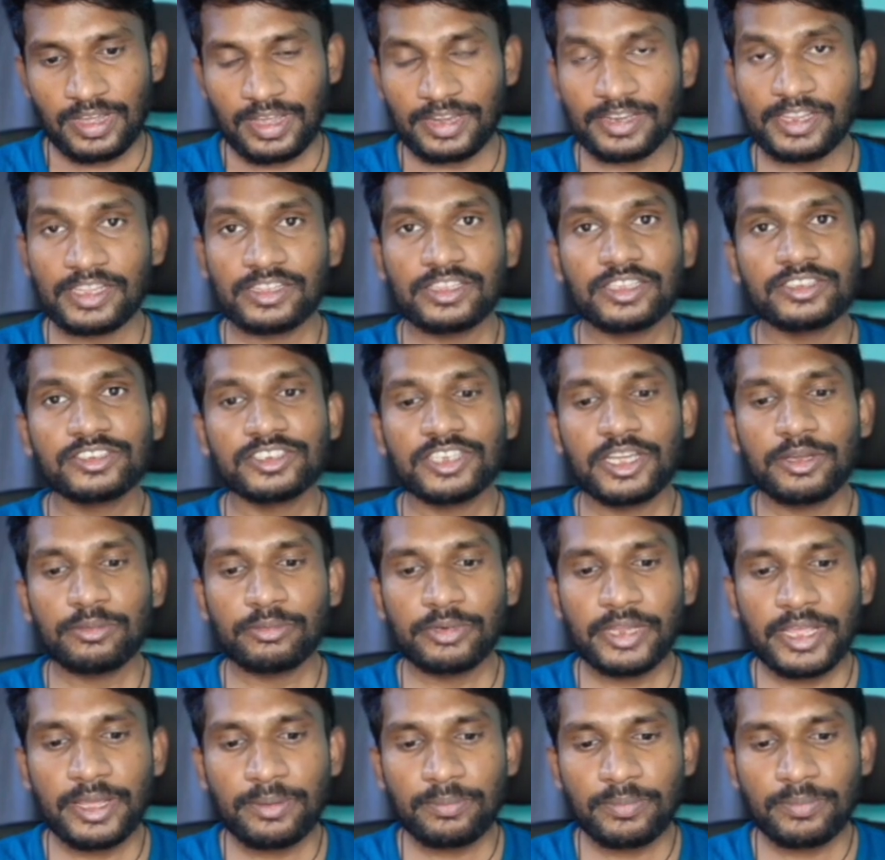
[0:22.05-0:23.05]
And at the
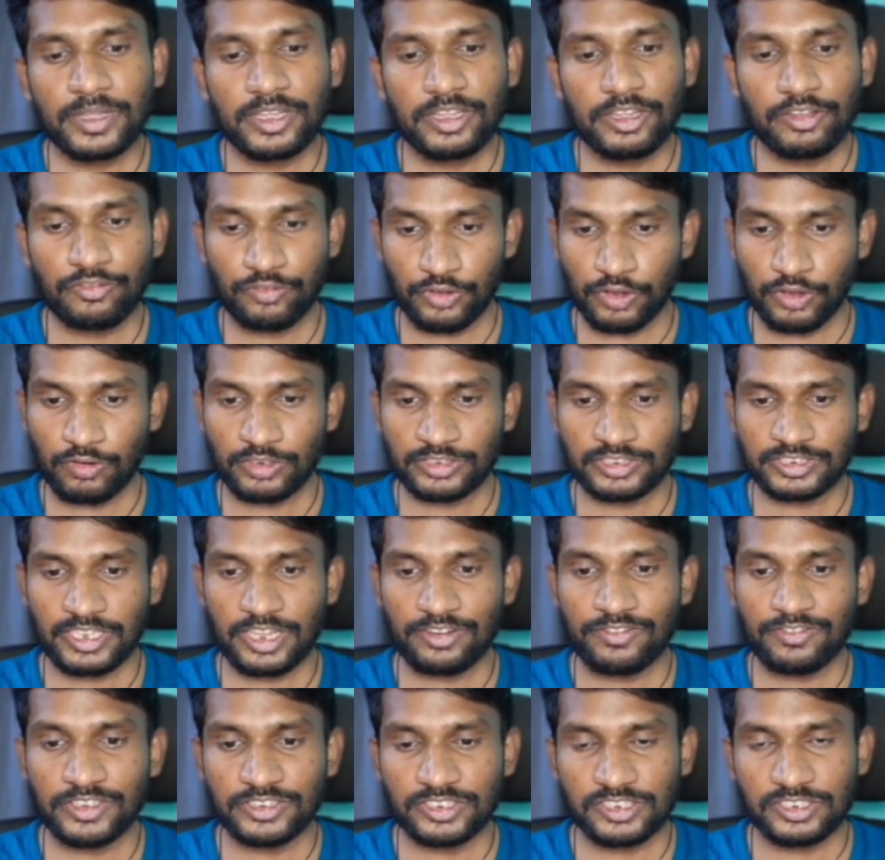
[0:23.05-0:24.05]
same time, if your
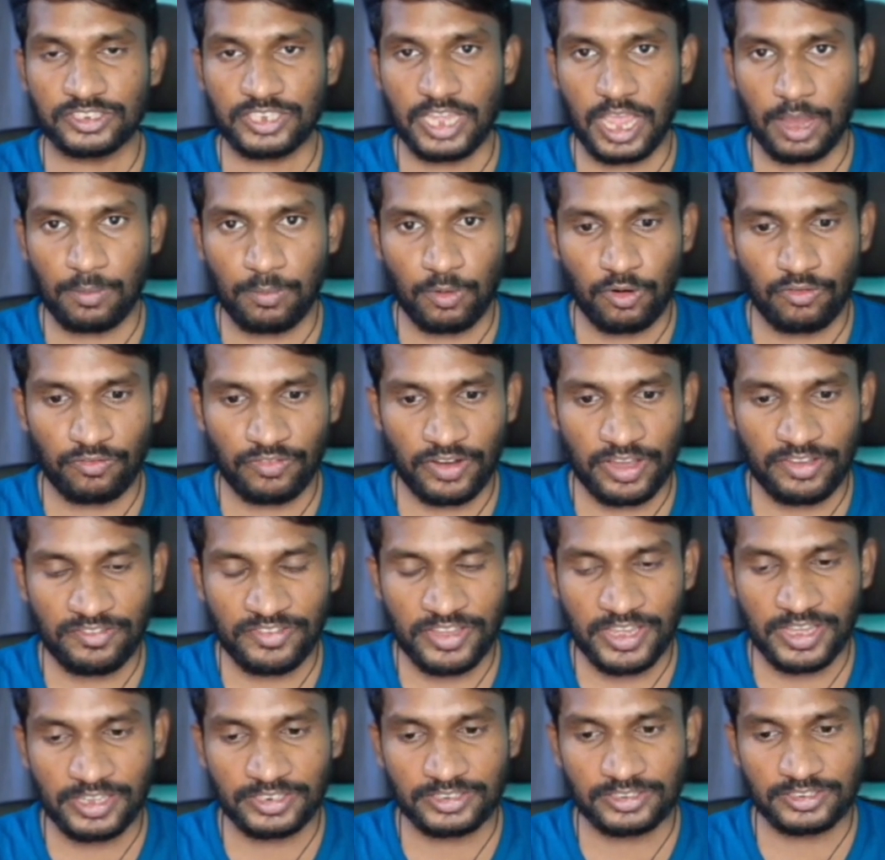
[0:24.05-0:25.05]
service is above 5
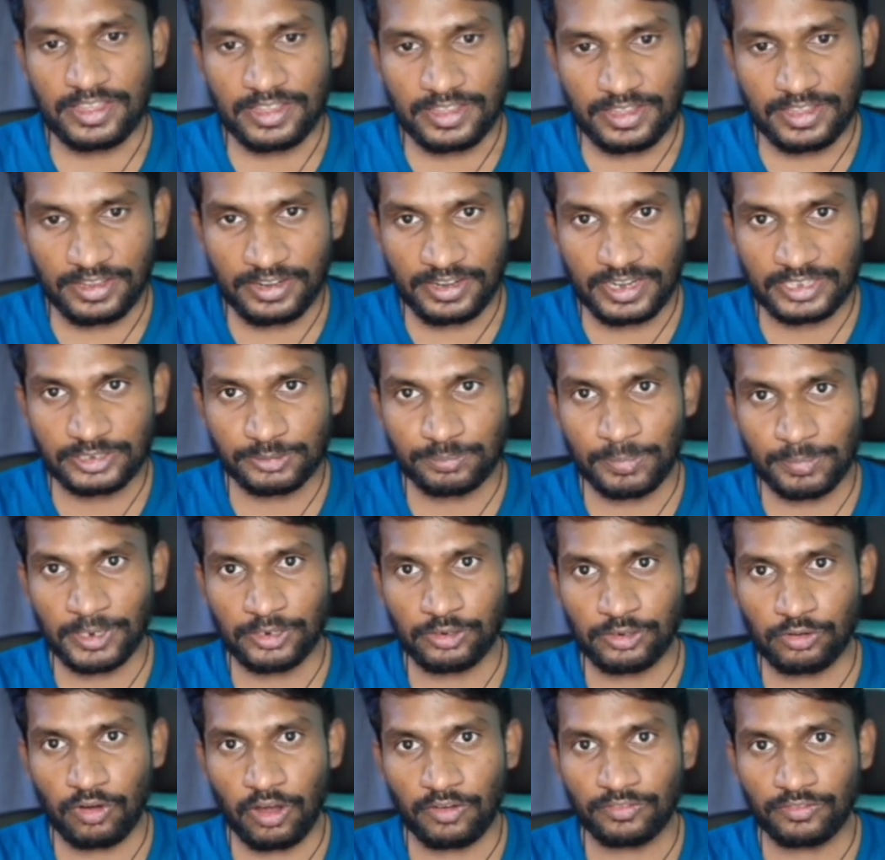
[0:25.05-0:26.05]
years,
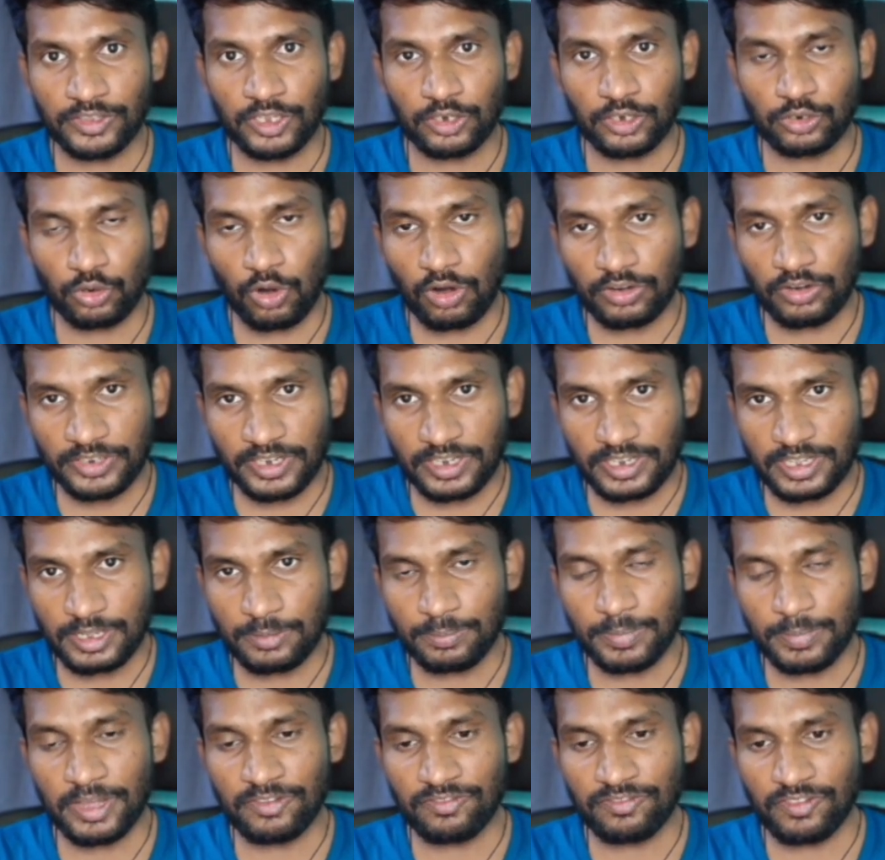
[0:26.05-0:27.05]
irrespective of the total
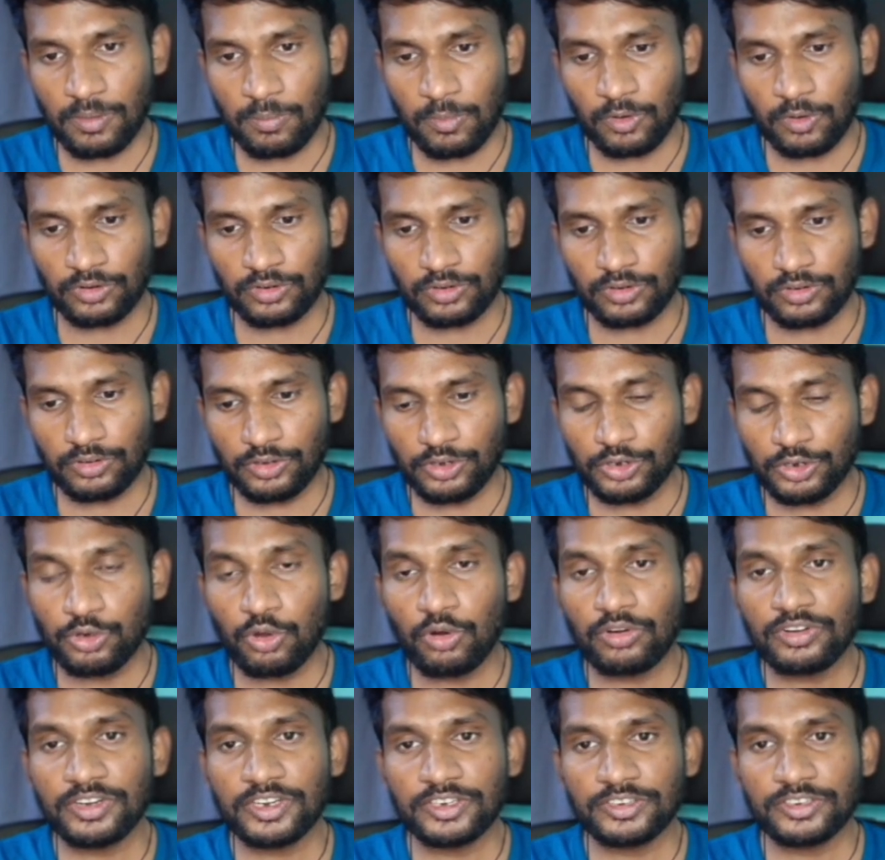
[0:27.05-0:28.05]
EPF amount, you
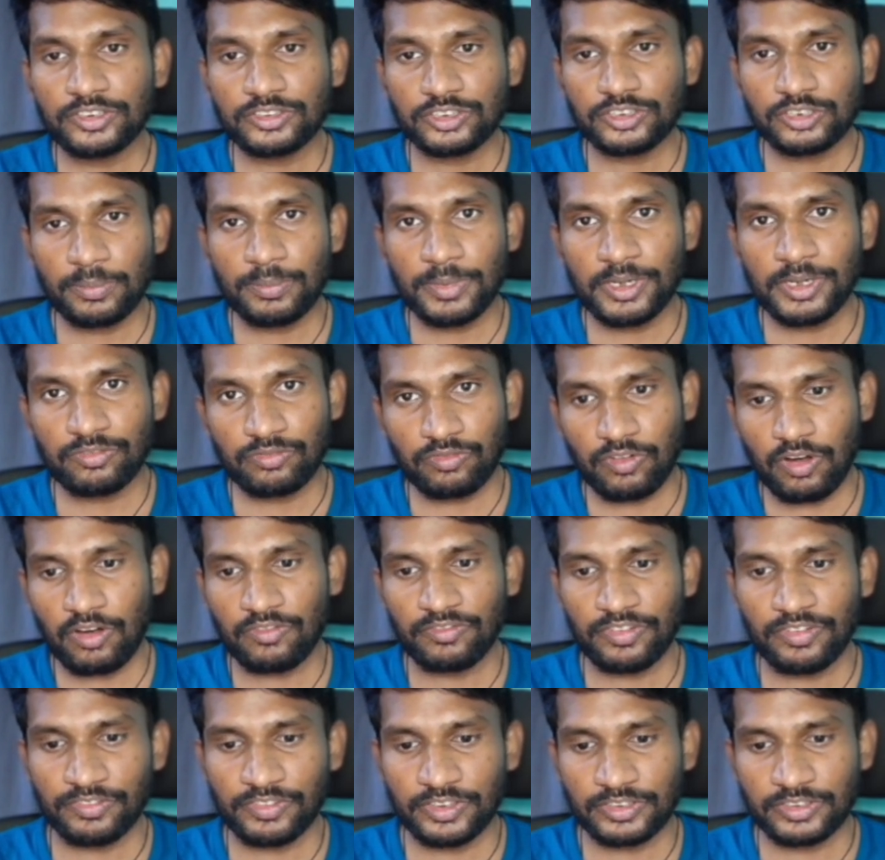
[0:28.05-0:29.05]
don't need to submit
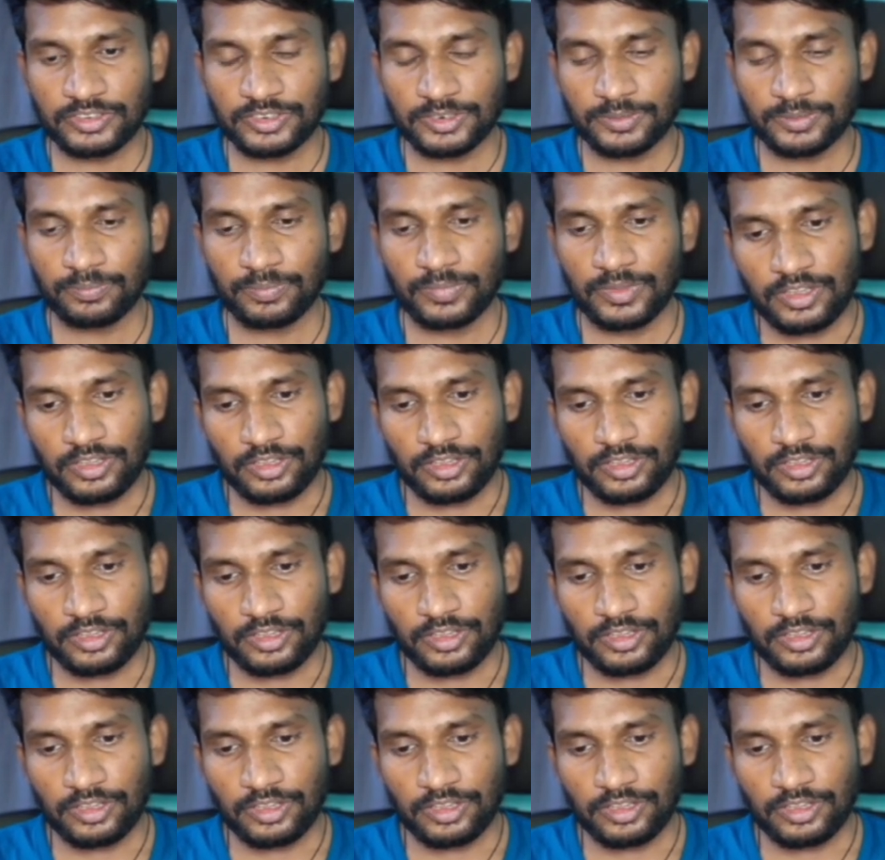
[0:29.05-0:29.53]
Form 15G.